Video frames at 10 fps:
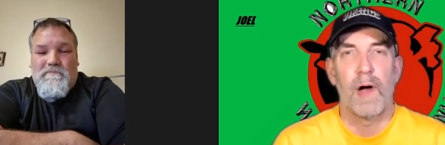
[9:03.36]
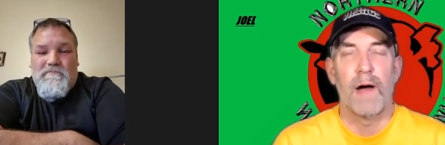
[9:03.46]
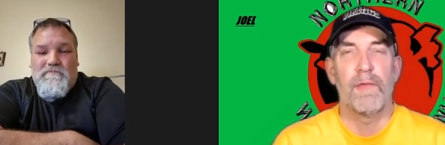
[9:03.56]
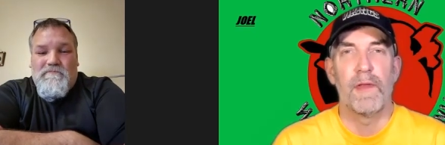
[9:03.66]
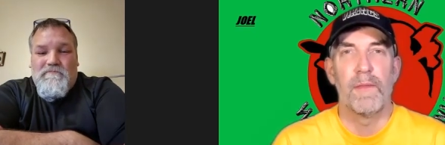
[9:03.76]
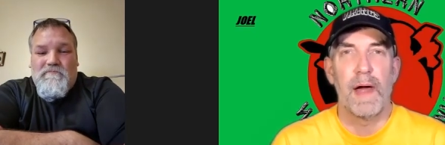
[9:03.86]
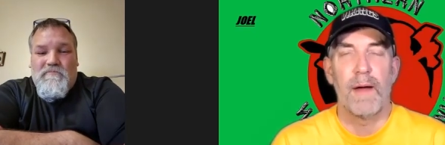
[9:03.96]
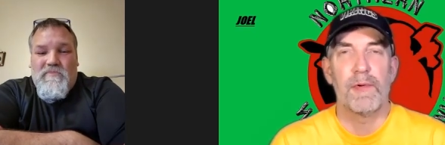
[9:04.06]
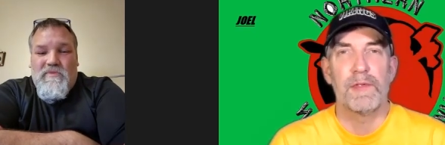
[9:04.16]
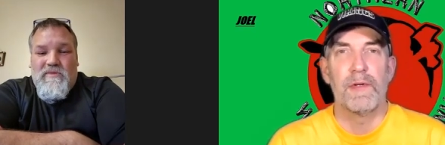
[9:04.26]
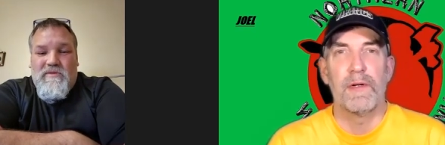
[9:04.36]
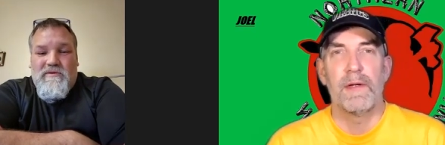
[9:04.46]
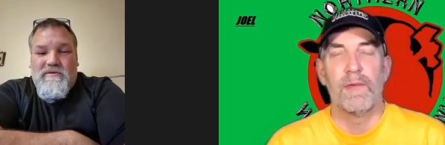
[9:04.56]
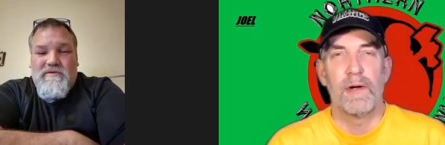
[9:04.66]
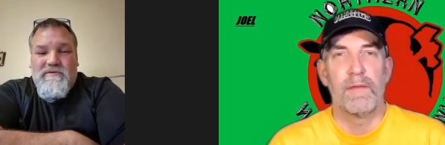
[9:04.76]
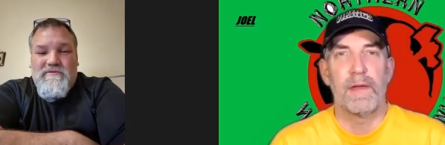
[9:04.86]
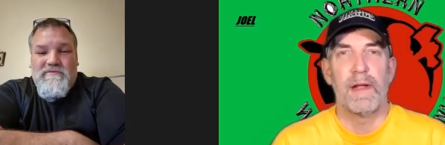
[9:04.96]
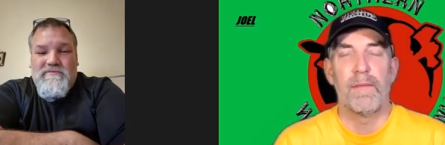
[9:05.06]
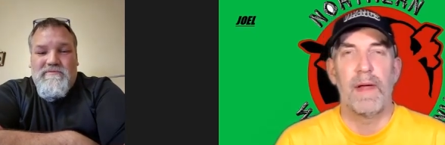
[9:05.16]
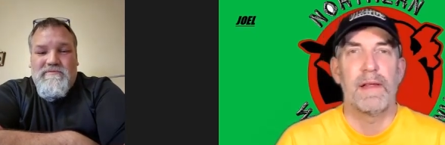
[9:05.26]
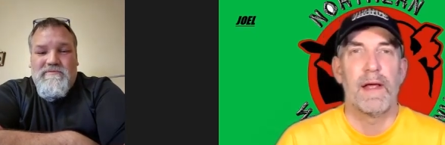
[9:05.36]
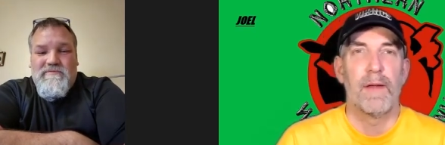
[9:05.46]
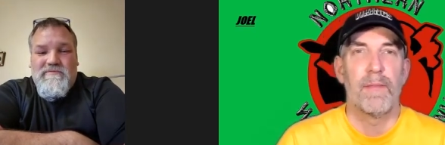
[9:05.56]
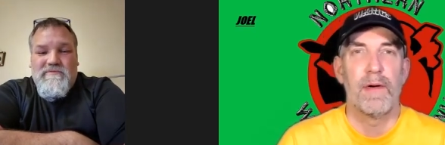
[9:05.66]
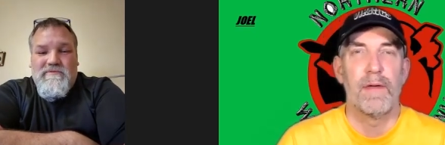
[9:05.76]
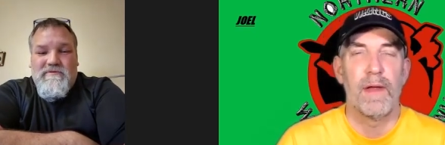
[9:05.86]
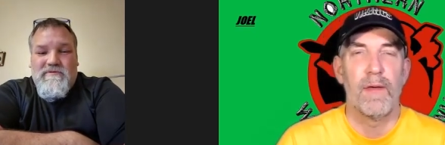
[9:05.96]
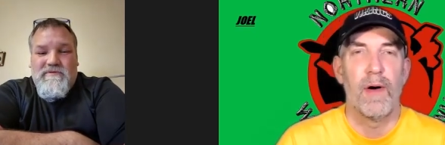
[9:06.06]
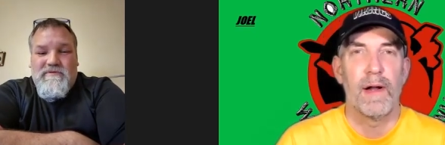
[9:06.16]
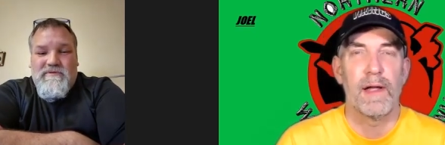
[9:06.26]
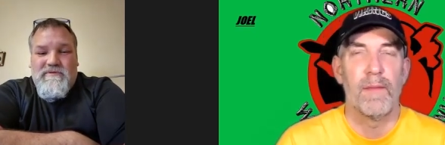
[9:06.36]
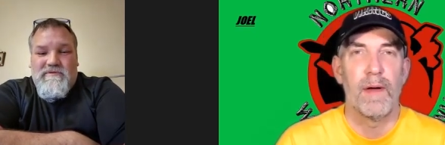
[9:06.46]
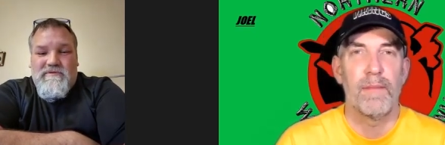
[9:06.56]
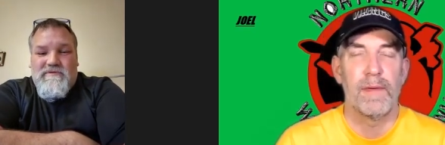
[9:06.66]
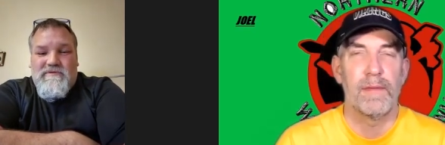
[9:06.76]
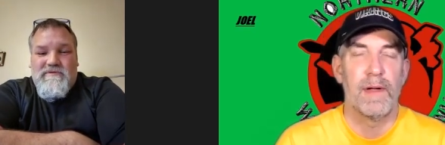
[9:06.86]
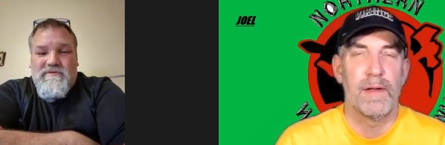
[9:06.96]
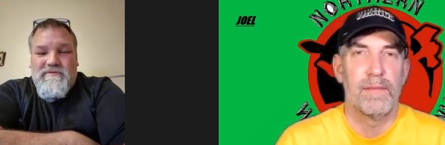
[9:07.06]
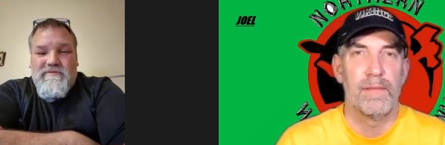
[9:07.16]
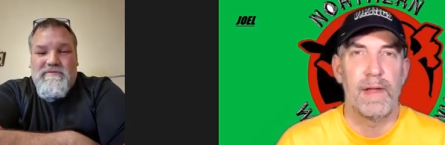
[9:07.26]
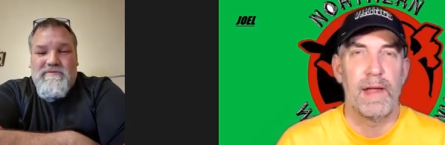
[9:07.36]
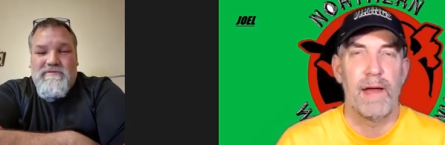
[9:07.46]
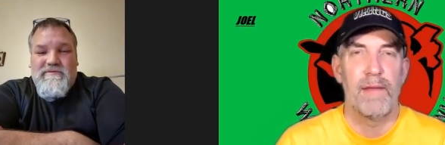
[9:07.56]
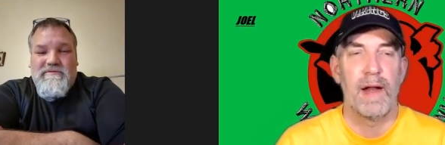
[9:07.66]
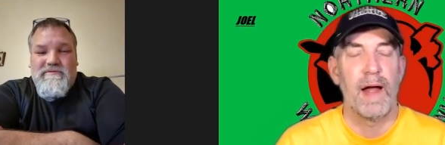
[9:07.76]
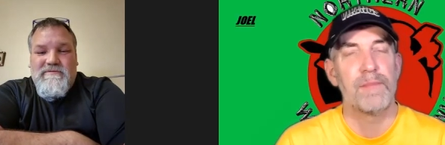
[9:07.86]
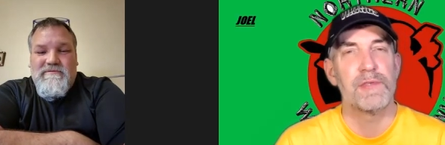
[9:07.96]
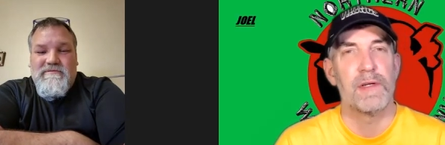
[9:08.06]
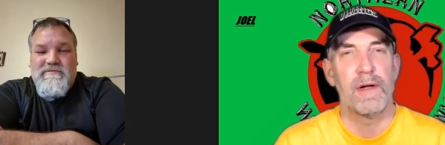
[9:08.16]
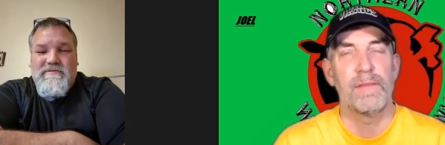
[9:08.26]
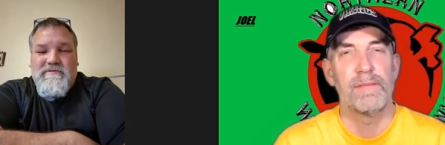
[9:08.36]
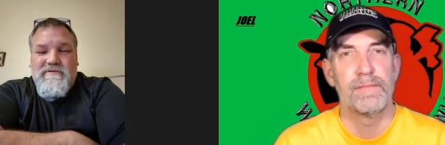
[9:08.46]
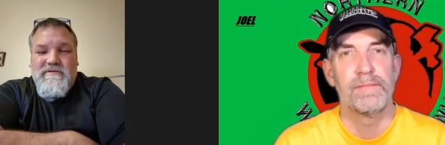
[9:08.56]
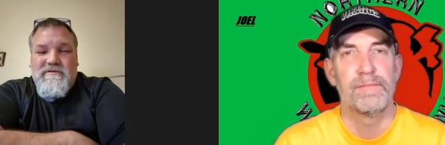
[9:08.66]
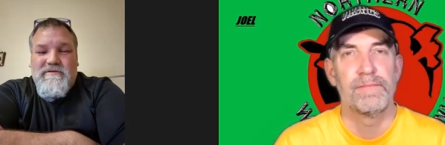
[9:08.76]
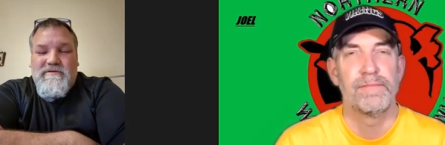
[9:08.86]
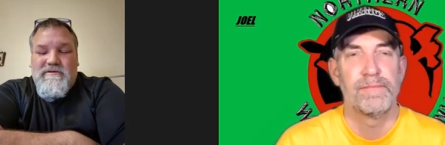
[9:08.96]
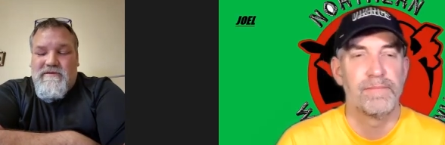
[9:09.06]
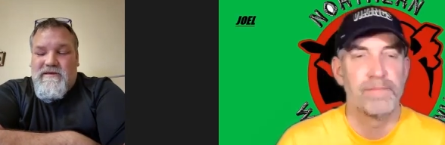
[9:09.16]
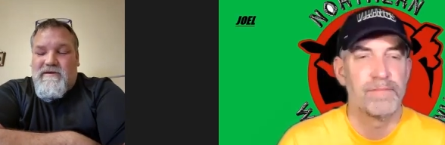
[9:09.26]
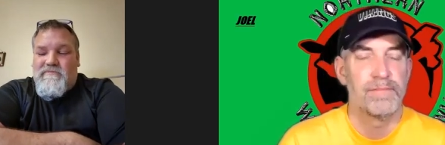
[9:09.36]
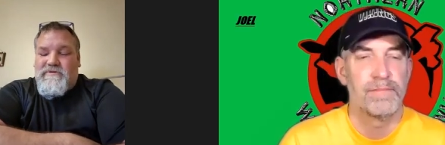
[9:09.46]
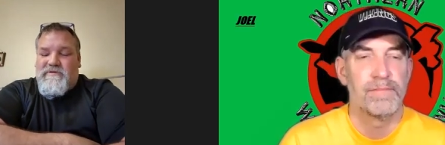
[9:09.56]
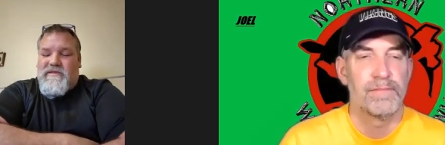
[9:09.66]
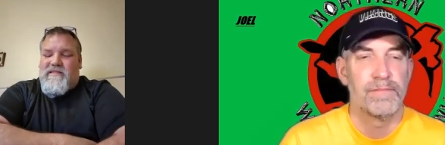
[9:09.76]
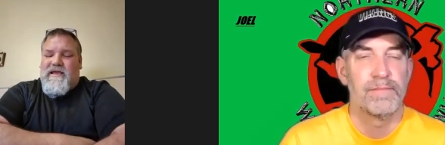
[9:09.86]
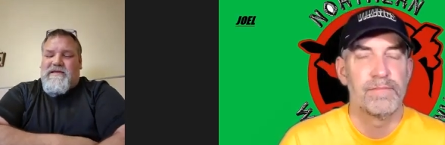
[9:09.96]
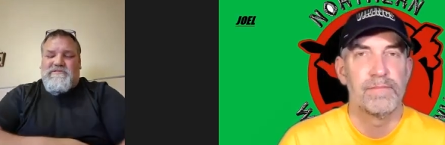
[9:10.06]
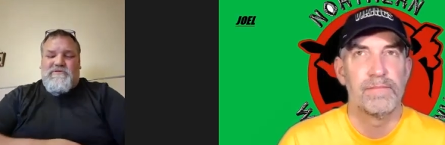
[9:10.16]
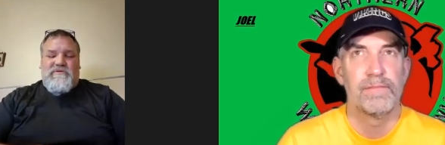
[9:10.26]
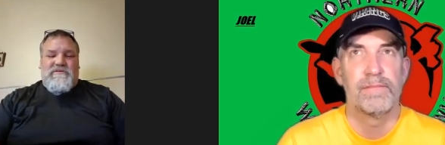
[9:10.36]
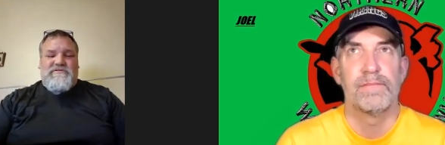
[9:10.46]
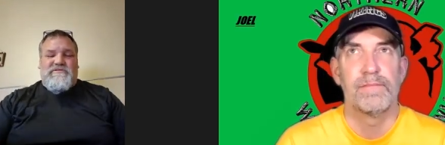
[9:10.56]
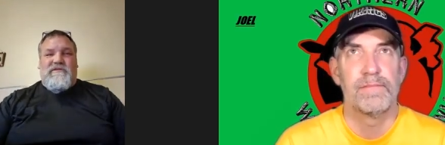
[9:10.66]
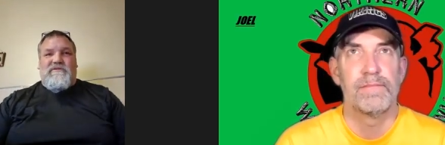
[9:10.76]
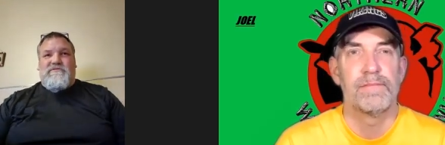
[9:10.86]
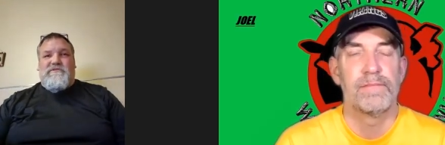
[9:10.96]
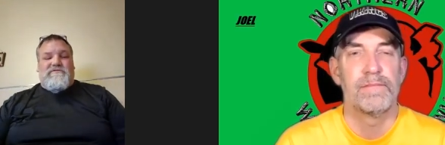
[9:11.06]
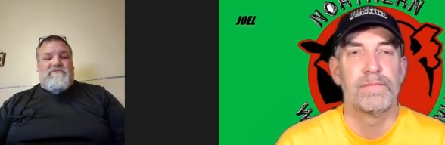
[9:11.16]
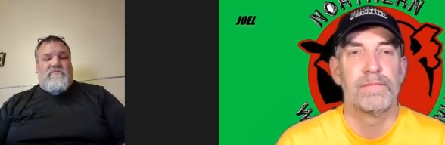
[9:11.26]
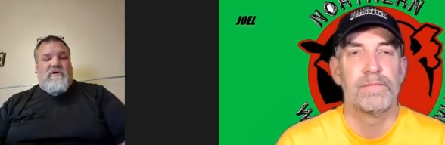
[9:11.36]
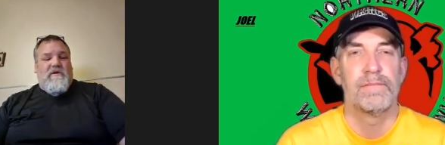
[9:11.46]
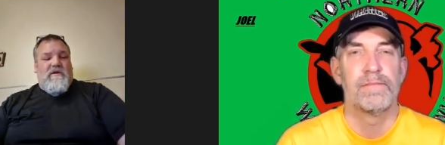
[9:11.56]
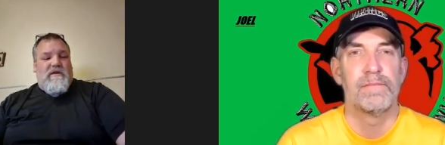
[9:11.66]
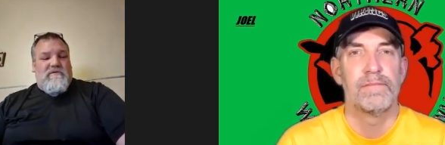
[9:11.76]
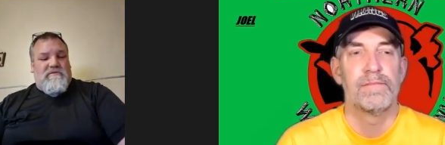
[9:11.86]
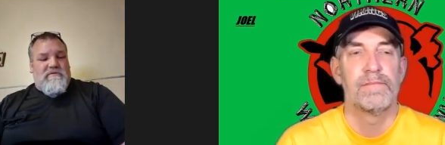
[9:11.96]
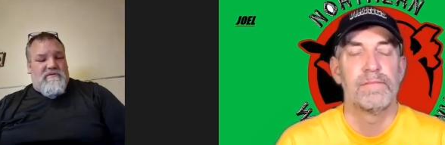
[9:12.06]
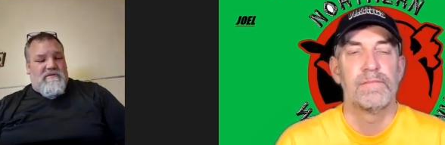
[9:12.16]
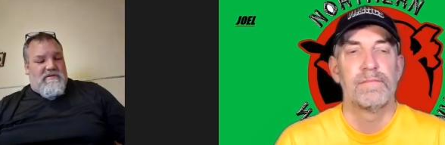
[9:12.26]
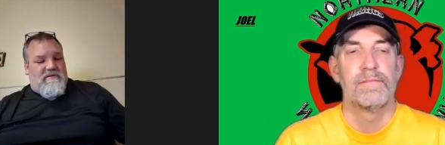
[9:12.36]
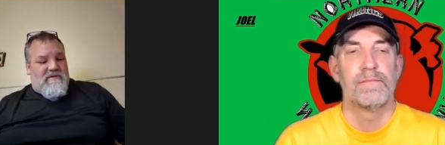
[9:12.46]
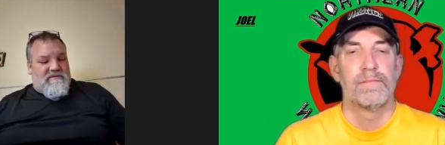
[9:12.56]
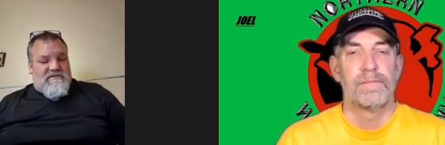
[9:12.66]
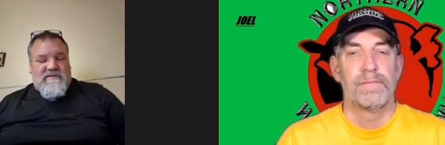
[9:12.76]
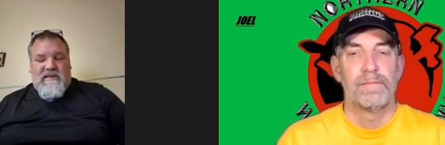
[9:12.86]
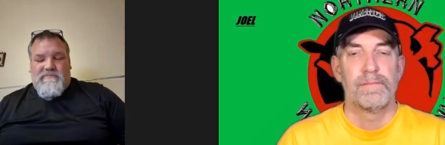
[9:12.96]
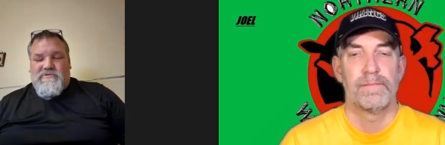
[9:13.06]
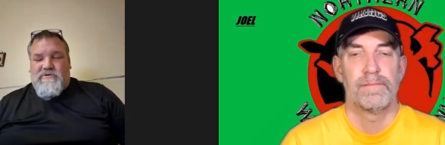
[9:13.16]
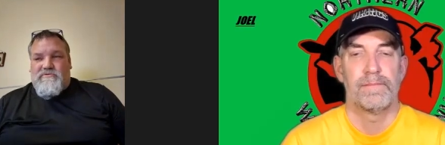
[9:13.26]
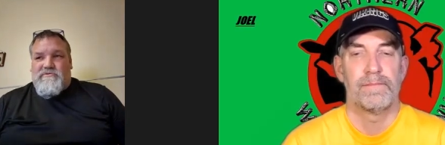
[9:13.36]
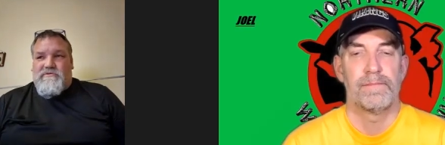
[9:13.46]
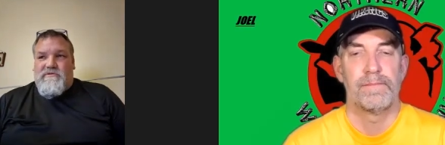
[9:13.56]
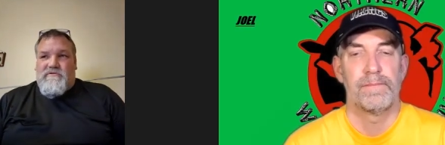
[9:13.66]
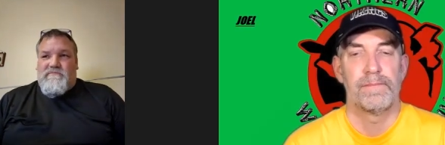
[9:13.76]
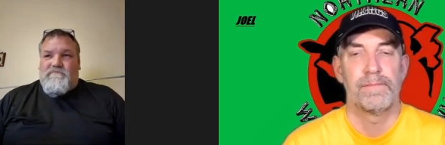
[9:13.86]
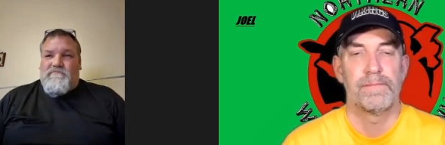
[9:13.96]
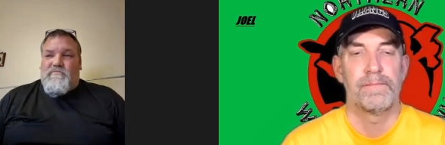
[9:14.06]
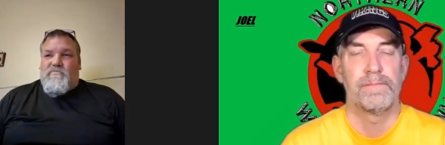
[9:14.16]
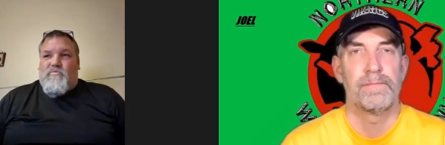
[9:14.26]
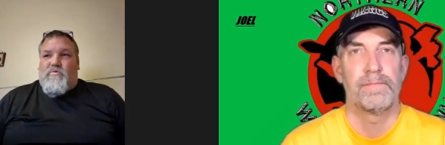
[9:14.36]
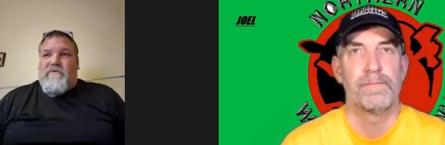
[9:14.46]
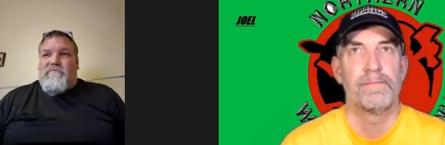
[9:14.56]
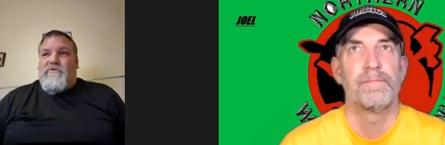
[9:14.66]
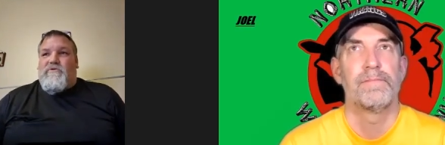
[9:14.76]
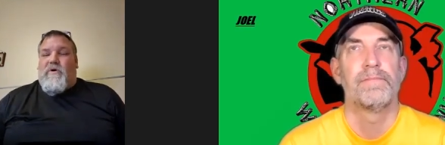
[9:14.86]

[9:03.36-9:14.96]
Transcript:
Speaker 1: offer them the opportunity where if they didn't make that upper and they want to come up uh, they have that option right
Speaker 2: yep we did that last year with the singles because it, it, it's set up so wherever you